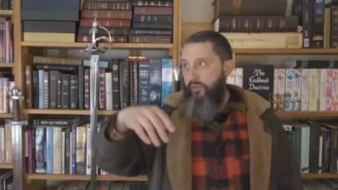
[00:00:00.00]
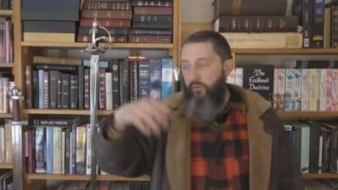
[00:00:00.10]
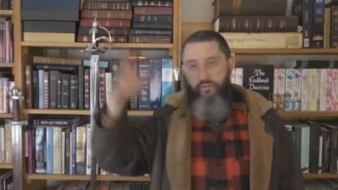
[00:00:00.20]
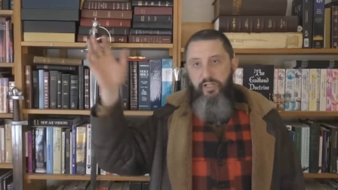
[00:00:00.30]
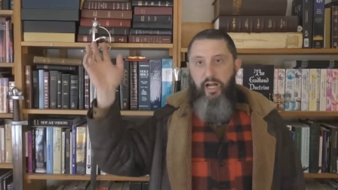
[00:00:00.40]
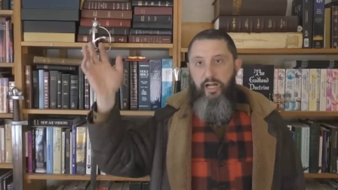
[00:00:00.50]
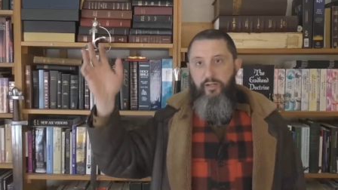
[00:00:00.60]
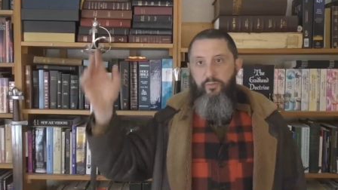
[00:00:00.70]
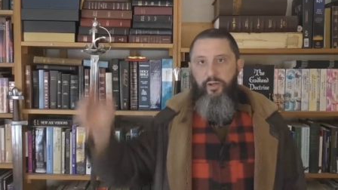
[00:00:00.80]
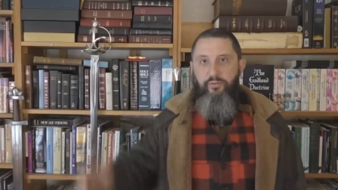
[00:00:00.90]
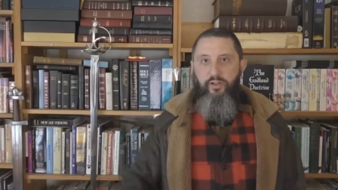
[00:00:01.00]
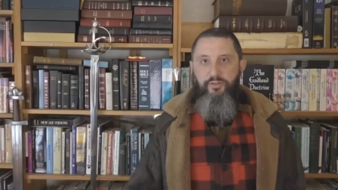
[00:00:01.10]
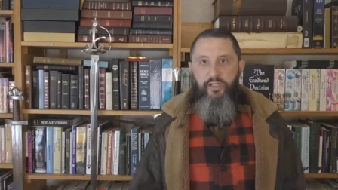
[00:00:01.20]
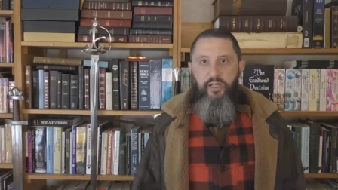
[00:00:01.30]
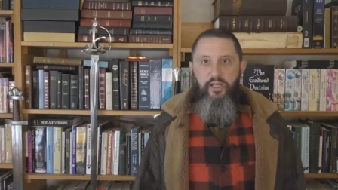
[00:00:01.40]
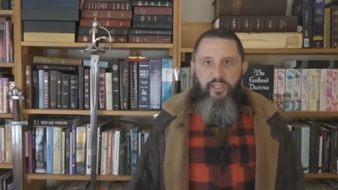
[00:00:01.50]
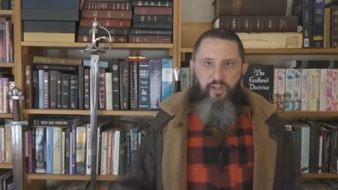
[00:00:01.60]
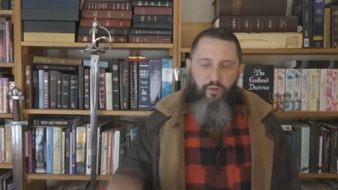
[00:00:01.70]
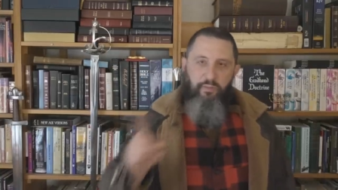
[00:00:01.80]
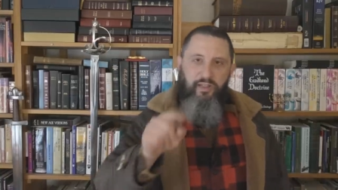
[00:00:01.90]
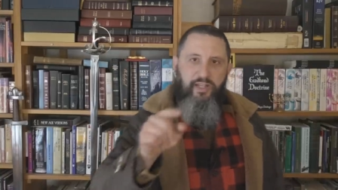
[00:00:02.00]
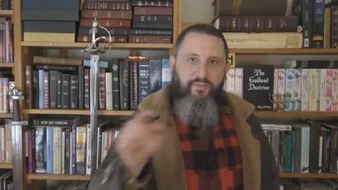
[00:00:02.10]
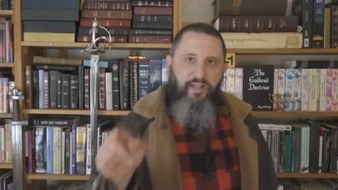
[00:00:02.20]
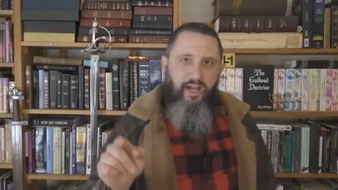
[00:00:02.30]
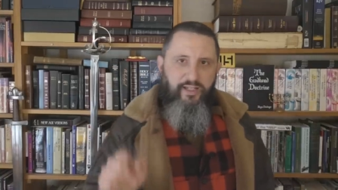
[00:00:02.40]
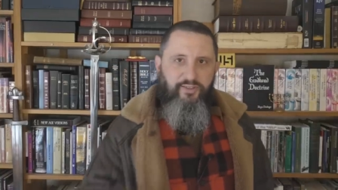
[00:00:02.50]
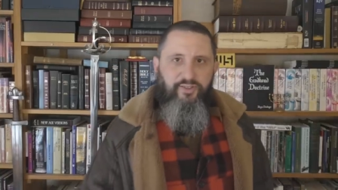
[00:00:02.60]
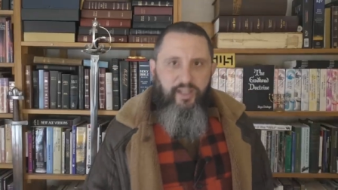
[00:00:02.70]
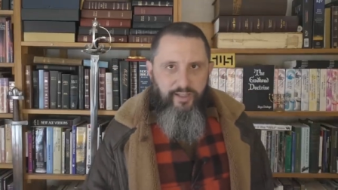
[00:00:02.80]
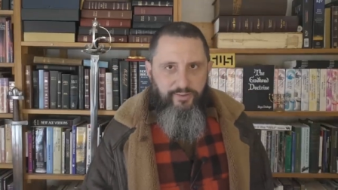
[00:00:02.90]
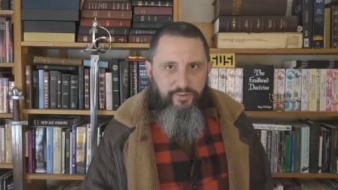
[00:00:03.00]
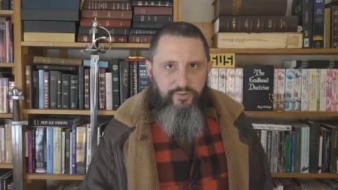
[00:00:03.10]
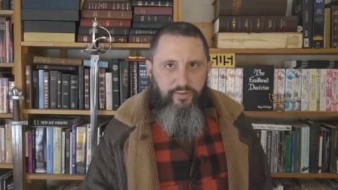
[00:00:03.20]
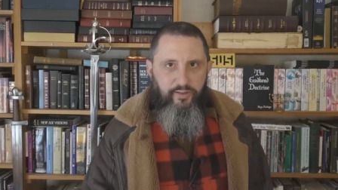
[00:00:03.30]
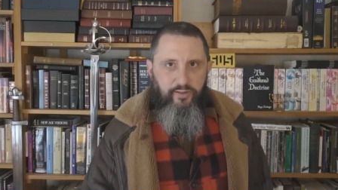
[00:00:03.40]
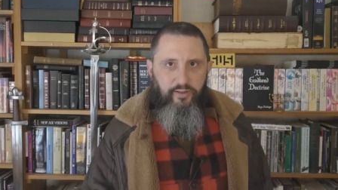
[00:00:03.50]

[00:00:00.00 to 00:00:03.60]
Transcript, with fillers: you know, God and whatever else. You don't believe God exists.